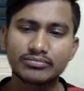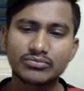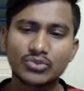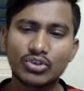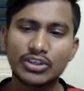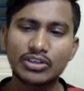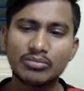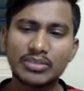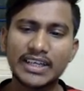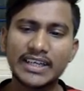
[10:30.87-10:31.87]
So it will
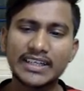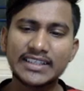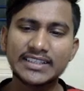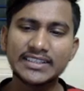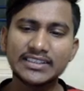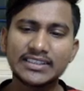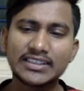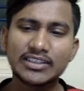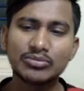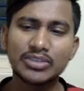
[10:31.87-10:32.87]
be 8 8s are
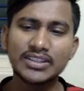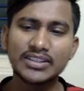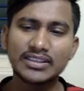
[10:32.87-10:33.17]
how much?